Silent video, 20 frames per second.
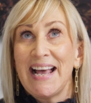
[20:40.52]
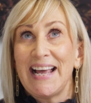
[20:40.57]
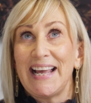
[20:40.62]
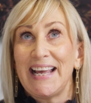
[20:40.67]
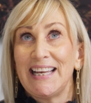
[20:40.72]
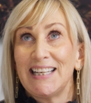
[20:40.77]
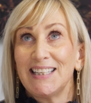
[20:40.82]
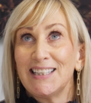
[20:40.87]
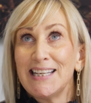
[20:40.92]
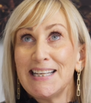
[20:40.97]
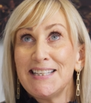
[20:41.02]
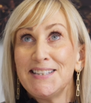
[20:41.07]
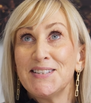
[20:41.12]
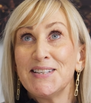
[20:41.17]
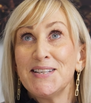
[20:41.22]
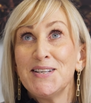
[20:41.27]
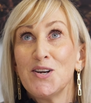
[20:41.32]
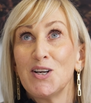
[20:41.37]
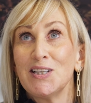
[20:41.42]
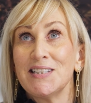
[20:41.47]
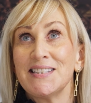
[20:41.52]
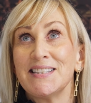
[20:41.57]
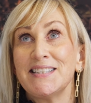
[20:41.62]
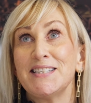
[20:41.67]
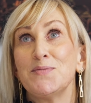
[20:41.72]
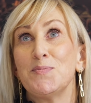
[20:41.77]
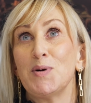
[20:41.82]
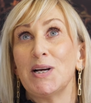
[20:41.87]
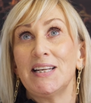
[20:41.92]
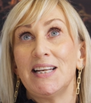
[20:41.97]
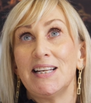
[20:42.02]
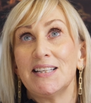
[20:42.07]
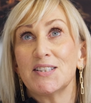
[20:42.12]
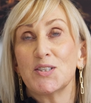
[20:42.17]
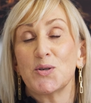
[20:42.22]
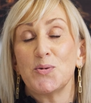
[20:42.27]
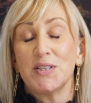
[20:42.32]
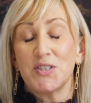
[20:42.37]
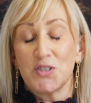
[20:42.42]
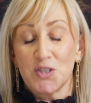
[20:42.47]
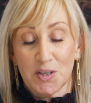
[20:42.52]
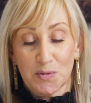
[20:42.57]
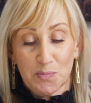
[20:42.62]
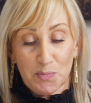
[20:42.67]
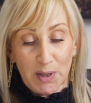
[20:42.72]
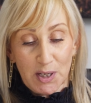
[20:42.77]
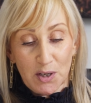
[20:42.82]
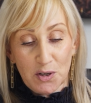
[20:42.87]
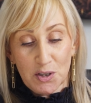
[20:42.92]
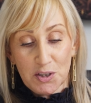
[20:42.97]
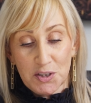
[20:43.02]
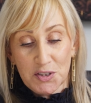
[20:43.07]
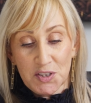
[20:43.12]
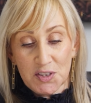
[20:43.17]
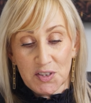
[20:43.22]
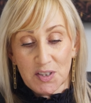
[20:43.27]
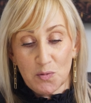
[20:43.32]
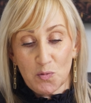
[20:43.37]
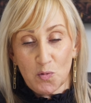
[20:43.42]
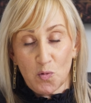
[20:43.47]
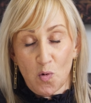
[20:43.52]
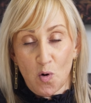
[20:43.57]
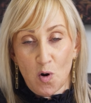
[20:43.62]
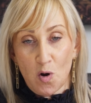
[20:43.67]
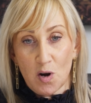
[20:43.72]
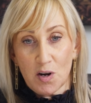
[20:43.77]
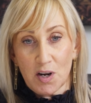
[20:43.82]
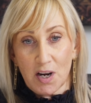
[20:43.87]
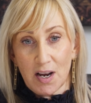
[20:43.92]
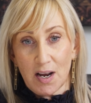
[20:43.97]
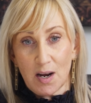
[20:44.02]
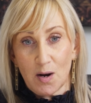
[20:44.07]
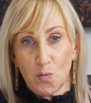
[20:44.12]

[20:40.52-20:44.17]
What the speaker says: It leads it nicely to my next question, because what